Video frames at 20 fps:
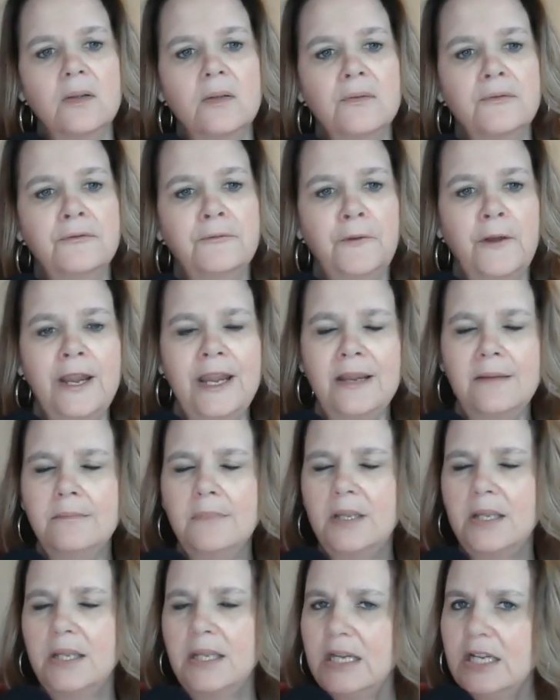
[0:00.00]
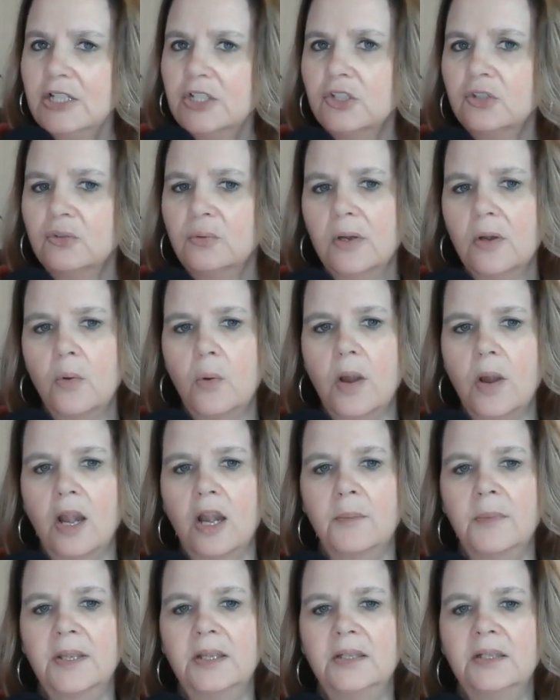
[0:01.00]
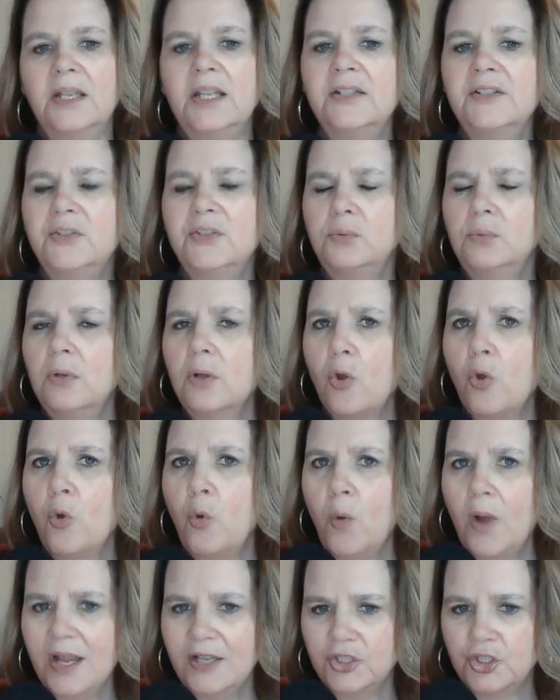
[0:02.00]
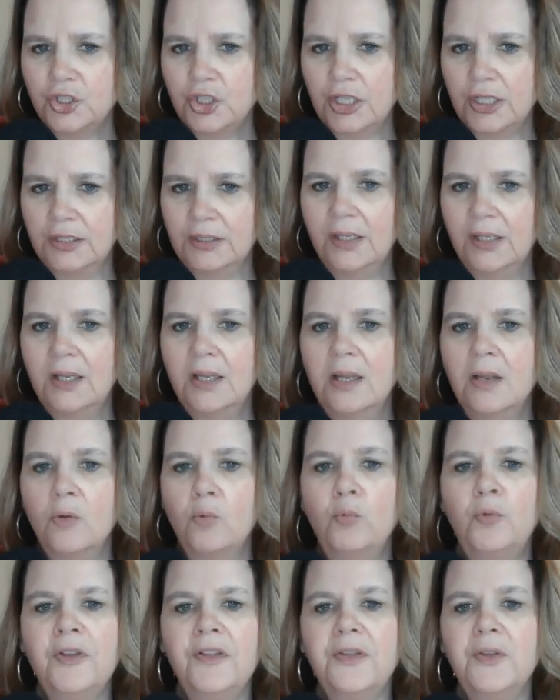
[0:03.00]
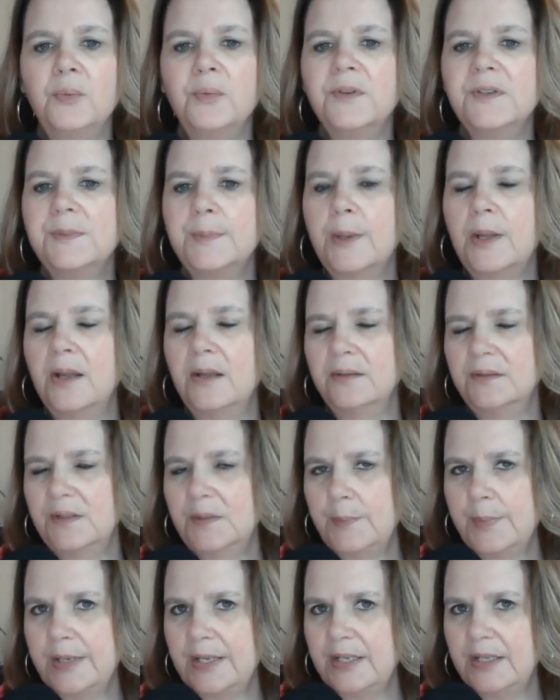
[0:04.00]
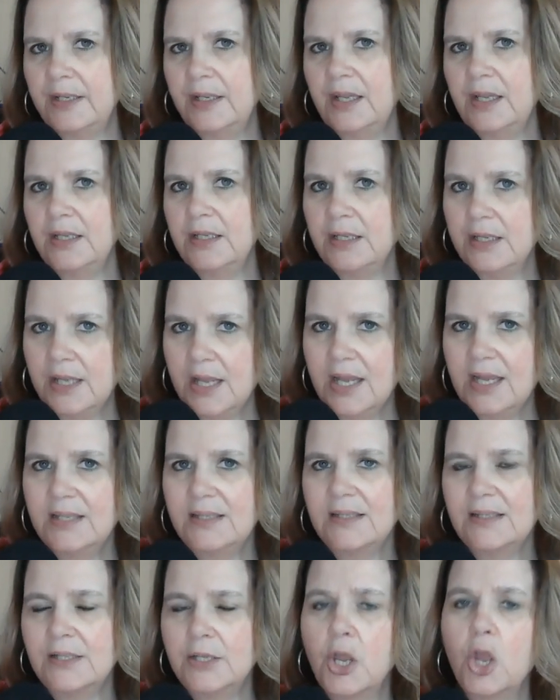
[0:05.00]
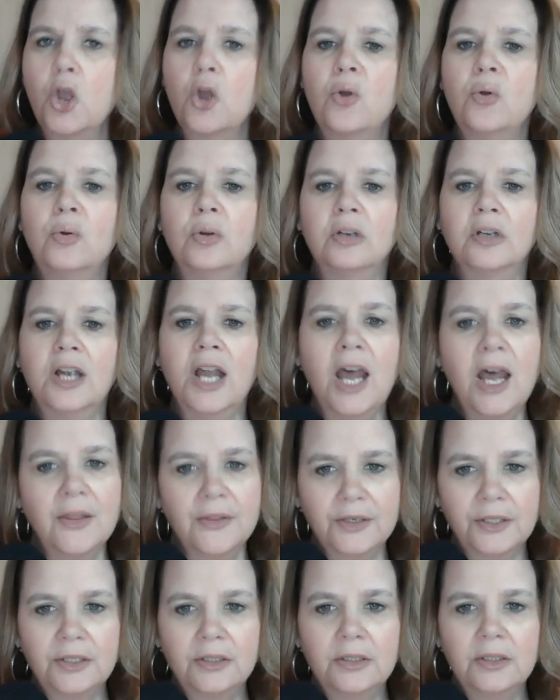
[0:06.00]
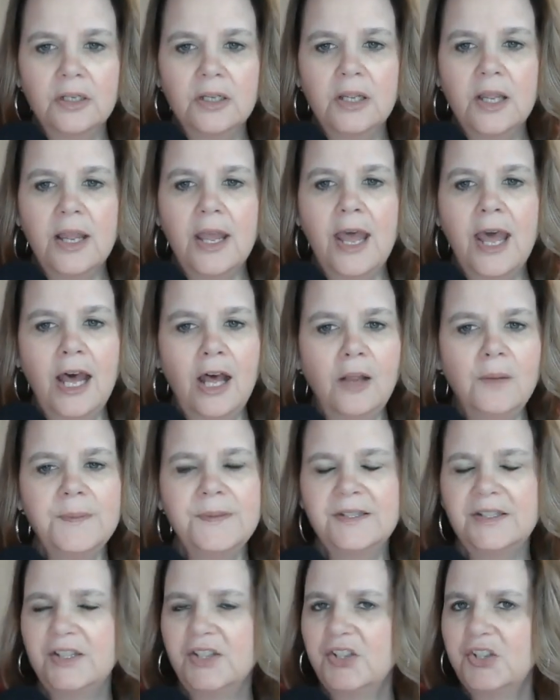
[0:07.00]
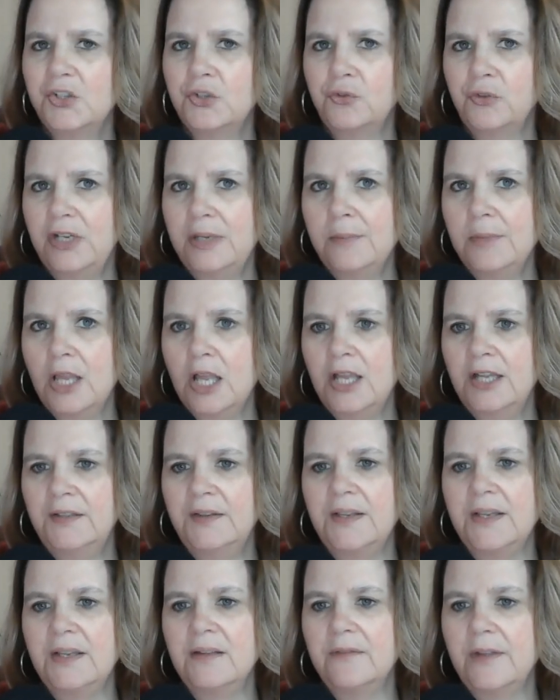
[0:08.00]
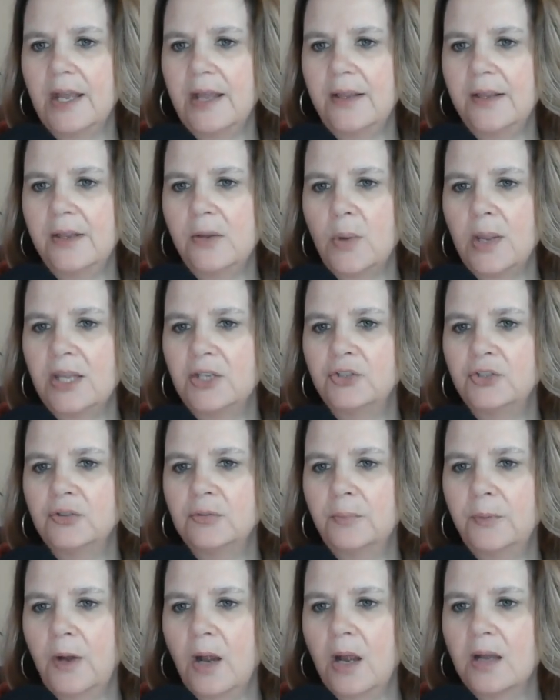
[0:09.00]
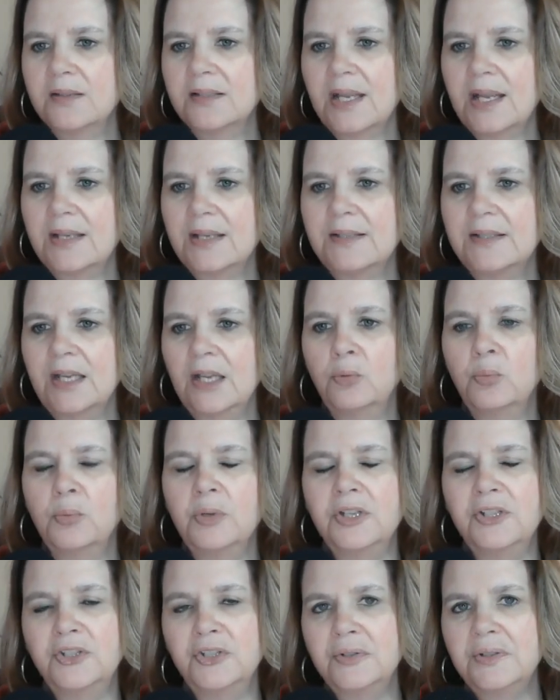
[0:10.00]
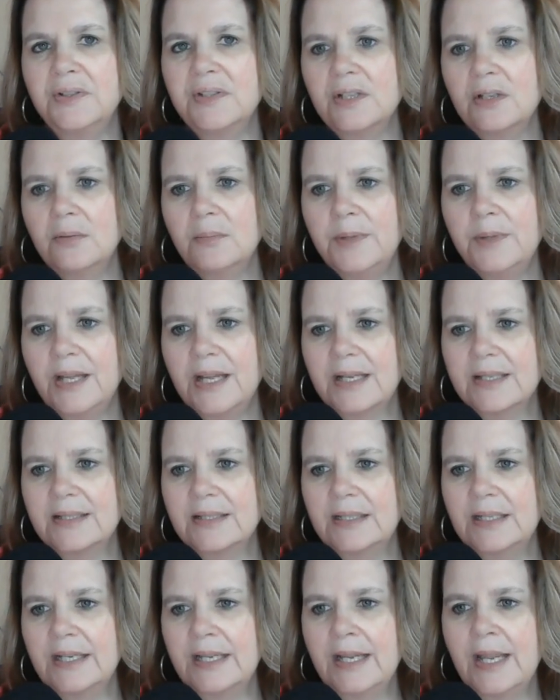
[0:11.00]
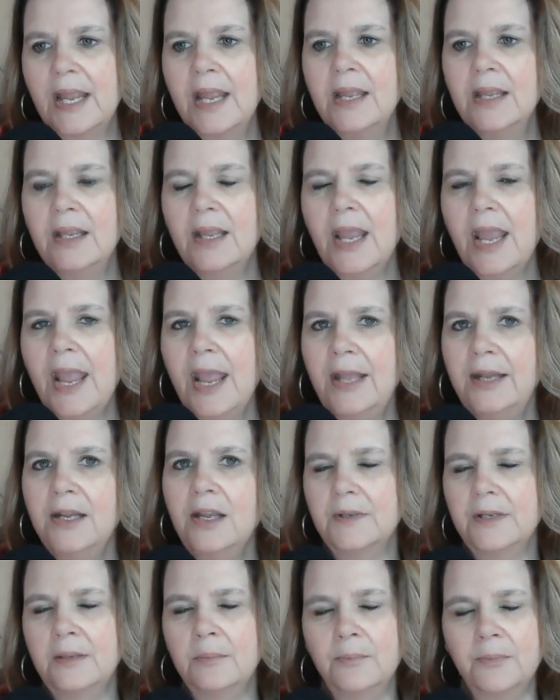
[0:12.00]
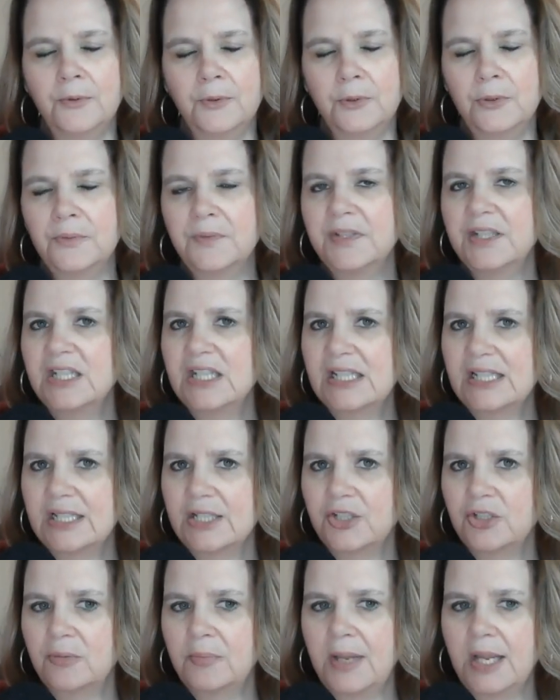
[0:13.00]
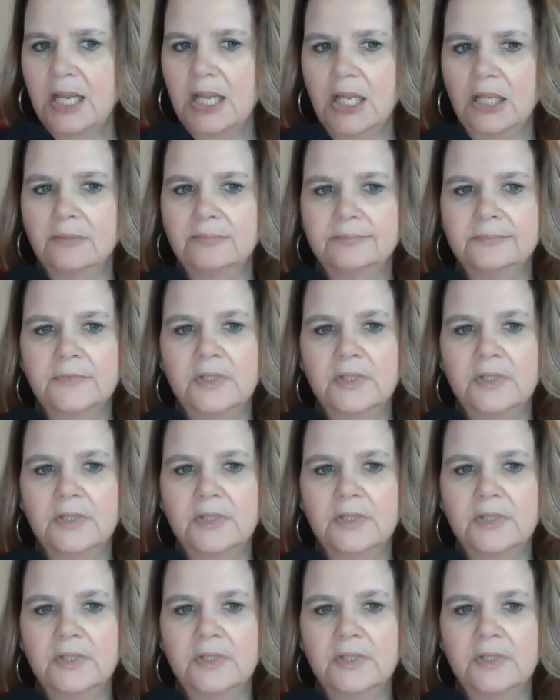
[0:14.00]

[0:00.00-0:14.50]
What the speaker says: Frame each requirement into a question with the response being yes, no, or other helps to streamline the evaluation process and reduce complexity and improves decision making.